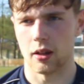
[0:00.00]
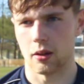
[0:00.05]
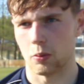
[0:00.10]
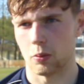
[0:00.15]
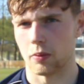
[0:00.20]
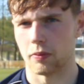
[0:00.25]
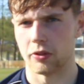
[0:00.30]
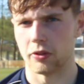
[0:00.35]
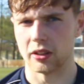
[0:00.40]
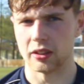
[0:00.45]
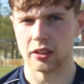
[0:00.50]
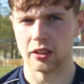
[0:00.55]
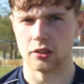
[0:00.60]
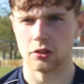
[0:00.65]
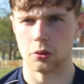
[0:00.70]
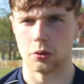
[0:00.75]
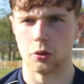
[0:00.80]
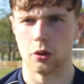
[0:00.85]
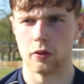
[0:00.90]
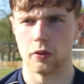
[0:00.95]
one thing
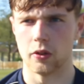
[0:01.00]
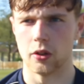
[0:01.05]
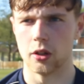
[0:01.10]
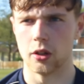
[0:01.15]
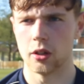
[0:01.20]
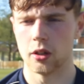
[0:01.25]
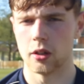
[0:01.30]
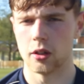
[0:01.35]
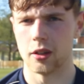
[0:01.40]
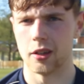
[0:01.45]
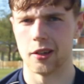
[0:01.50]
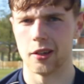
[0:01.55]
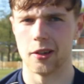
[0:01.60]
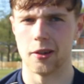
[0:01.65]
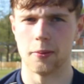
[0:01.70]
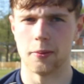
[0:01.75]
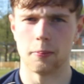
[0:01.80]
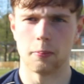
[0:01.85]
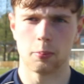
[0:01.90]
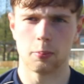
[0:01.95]
leads to another.
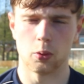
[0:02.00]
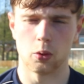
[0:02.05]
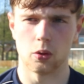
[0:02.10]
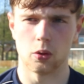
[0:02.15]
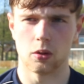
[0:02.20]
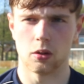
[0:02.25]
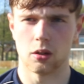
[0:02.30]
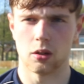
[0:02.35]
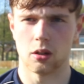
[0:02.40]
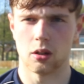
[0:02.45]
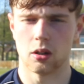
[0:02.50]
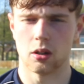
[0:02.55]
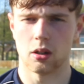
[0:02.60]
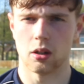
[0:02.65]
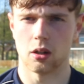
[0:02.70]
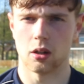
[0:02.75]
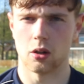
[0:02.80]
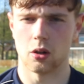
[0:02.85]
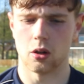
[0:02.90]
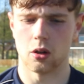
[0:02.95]
But
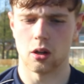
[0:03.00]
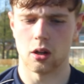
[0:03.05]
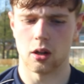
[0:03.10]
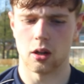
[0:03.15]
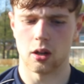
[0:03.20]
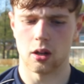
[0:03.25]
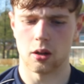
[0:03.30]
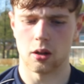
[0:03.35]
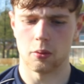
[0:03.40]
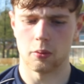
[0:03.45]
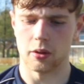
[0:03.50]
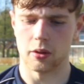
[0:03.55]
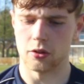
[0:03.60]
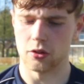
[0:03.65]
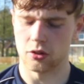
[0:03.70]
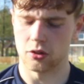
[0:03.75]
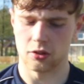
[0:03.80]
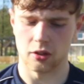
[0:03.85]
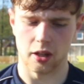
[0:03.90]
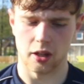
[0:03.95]
we
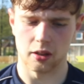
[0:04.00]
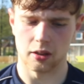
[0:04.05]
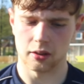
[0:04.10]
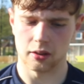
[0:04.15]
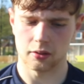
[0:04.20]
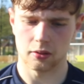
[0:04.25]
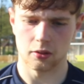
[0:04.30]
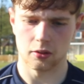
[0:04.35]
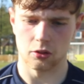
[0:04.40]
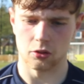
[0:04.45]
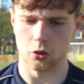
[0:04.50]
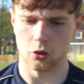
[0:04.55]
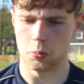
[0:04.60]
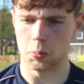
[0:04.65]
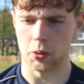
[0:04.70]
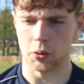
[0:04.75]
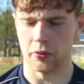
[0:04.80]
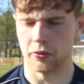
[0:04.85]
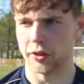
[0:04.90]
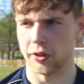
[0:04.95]
just said, there's no
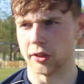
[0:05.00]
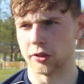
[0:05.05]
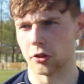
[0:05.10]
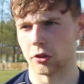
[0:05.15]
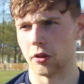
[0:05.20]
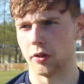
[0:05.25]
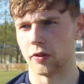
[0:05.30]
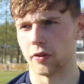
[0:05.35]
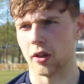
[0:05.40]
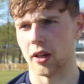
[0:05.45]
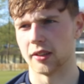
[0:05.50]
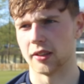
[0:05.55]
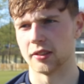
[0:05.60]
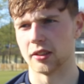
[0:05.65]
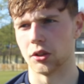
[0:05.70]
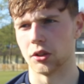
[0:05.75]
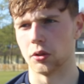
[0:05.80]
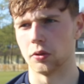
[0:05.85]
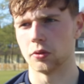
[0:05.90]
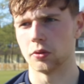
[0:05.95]
point feeling sorry for
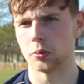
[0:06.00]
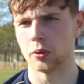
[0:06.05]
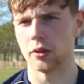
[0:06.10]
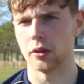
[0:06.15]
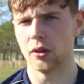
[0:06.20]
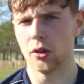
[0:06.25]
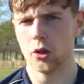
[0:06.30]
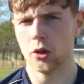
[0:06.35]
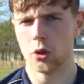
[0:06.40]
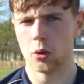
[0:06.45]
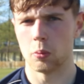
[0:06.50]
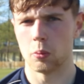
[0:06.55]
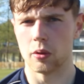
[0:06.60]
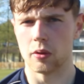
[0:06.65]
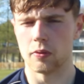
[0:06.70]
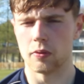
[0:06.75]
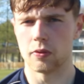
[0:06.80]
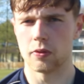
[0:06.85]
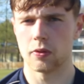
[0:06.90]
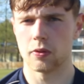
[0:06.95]
ourselves.
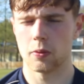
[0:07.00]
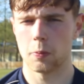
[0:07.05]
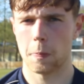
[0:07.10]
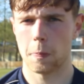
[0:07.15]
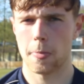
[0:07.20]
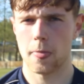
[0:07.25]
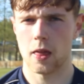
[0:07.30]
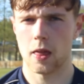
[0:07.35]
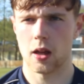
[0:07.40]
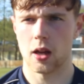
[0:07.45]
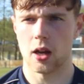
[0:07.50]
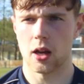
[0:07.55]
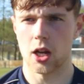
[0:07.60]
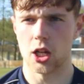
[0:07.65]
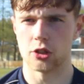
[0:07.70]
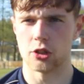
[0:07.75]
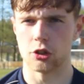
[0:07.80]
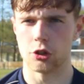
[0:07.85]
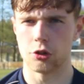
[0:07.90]
We've, as a